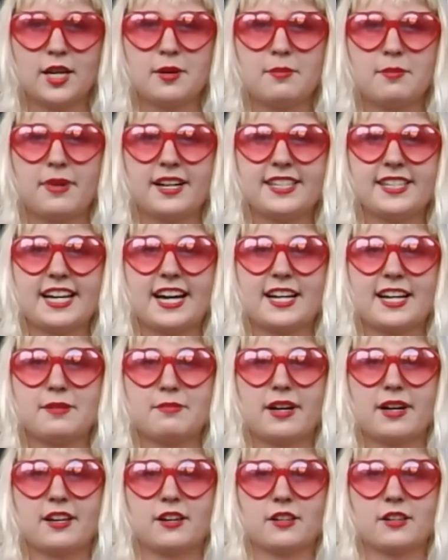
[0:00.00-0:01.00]
My dad and
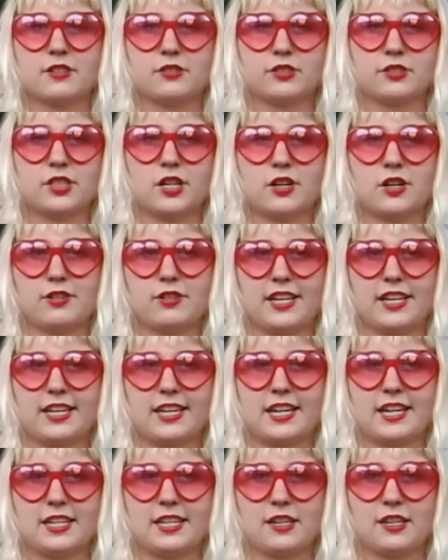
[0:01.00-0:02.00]
my Uncle Tony
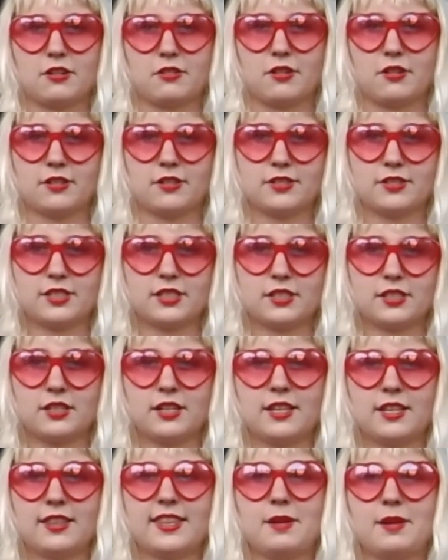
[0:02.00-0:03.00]
get gyros.
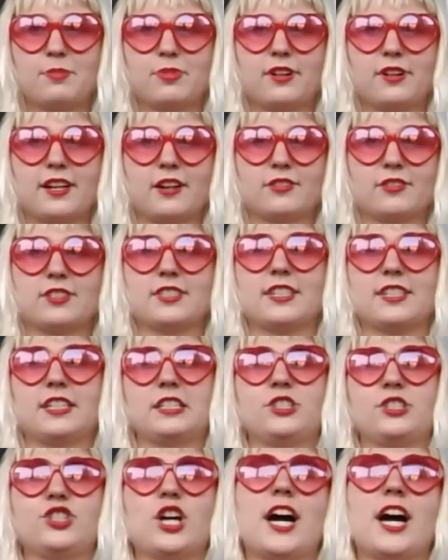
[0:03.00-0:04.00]
They pronounce it
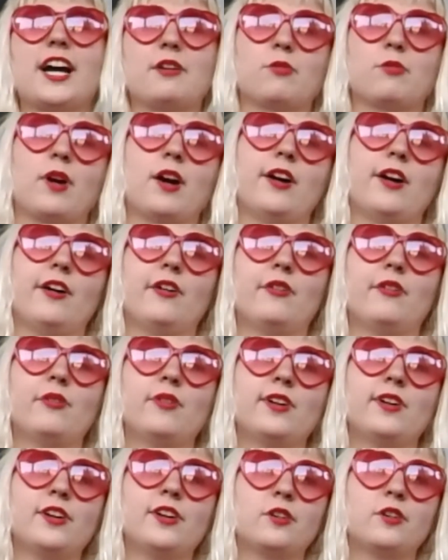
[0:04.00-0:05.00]
gyro.
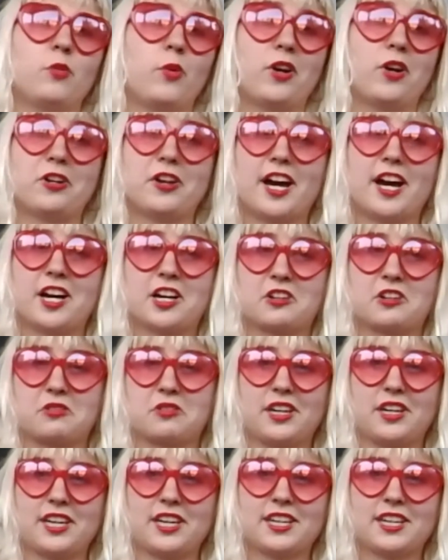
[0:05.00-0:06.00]
We are not
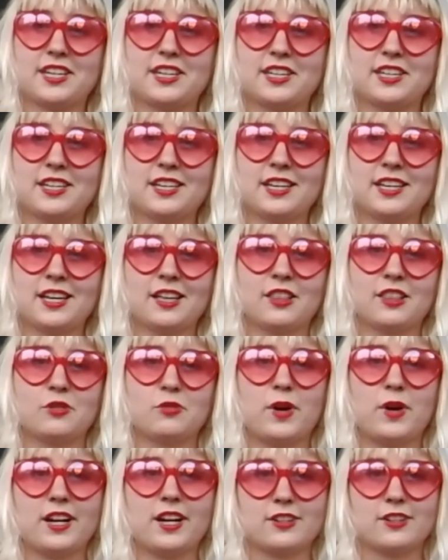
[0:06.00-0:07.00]
Greek. The
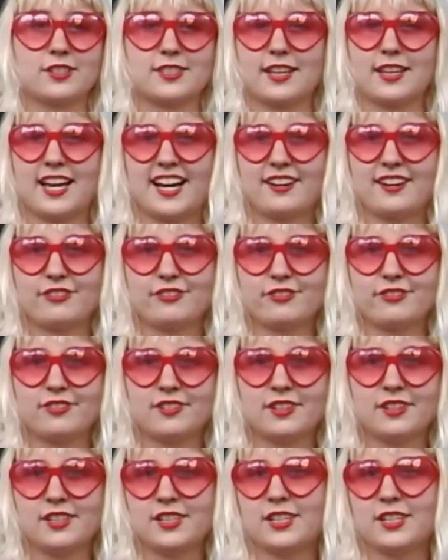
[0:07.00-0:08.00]
waiters laugh.
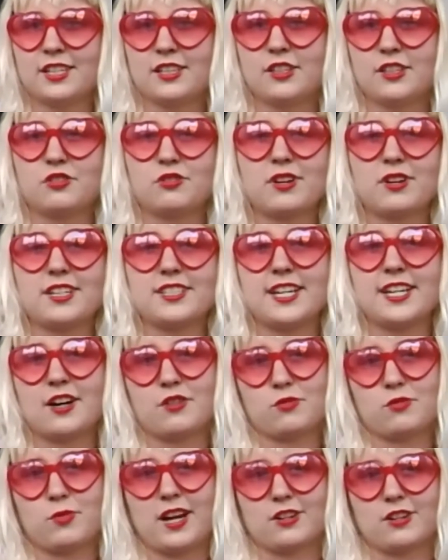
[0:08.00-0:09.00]
The
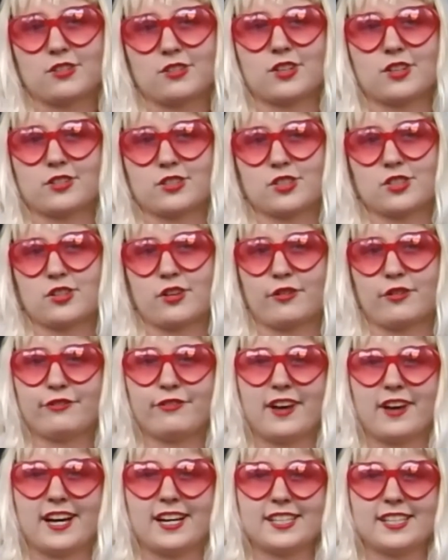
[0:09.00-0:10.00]
Greektown waiters are so
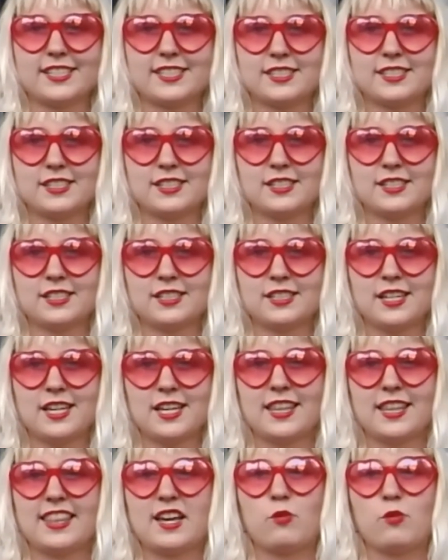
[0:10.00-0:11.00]
fast.
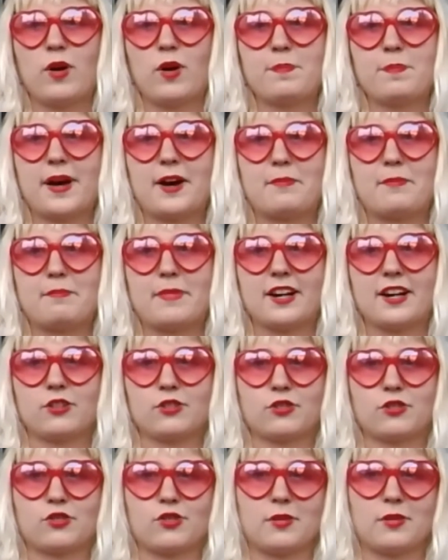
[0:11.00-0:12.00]
They whip out metal
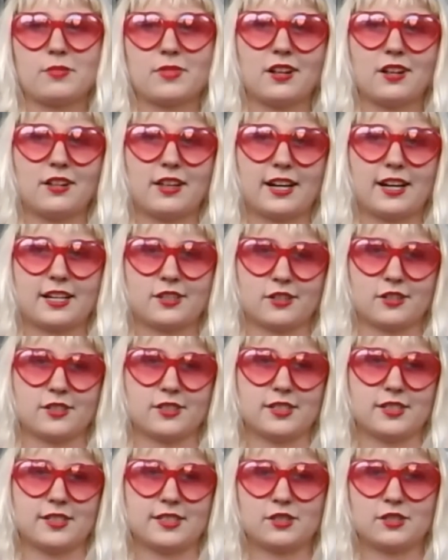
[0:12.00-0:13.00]
crumb collectors
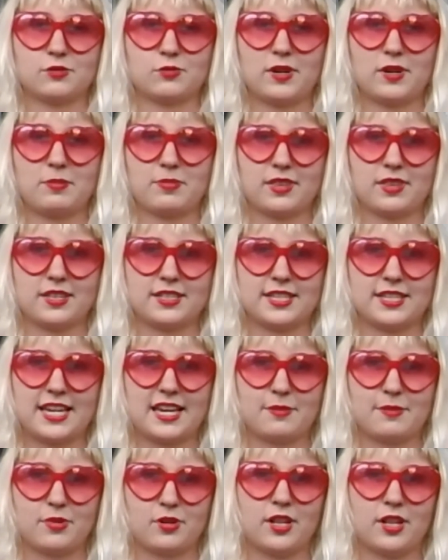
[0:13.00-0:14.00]
and sweep the
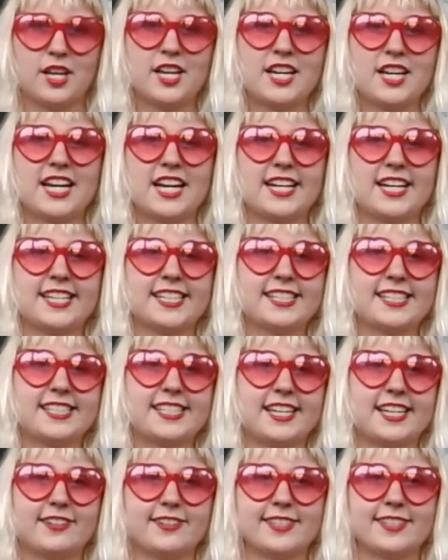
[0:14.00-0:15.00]
table in a
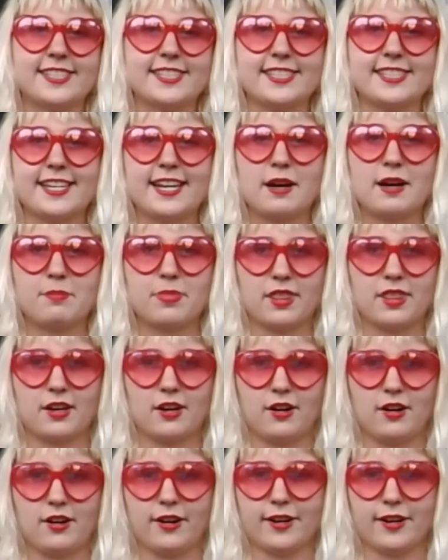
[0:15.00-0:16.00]
single snap of the
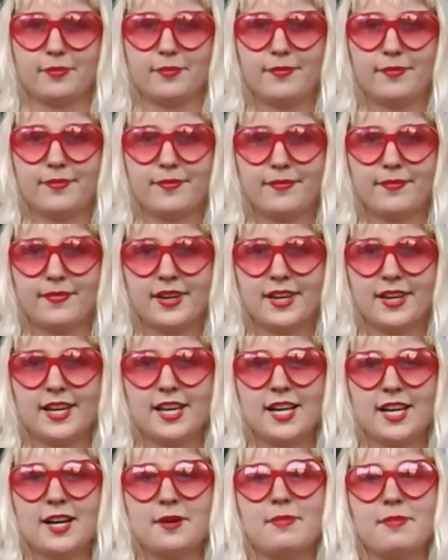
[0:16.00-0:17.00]
arm.
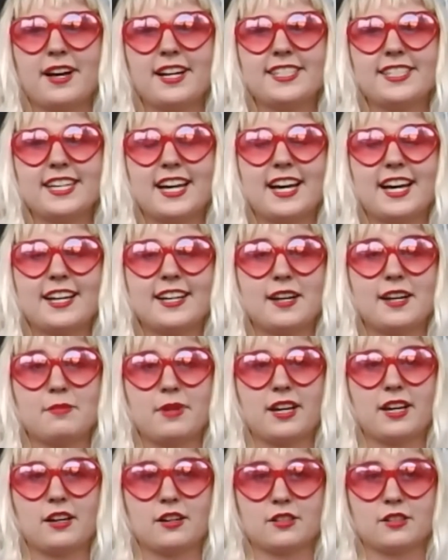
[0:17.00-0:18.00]
My dad and
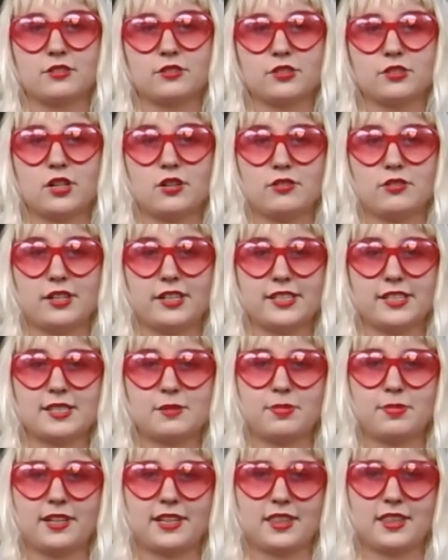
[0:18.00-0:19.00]
my Uncle Tony
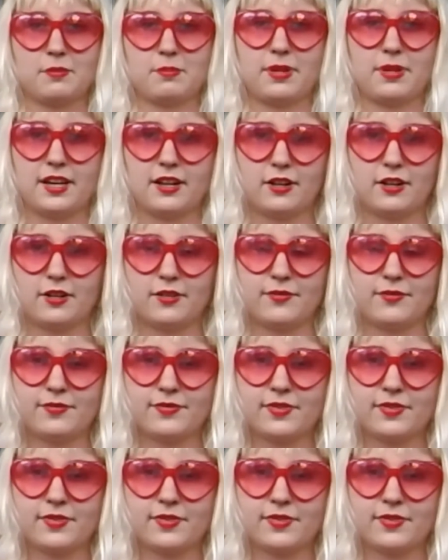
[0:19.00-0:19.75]
split the bill.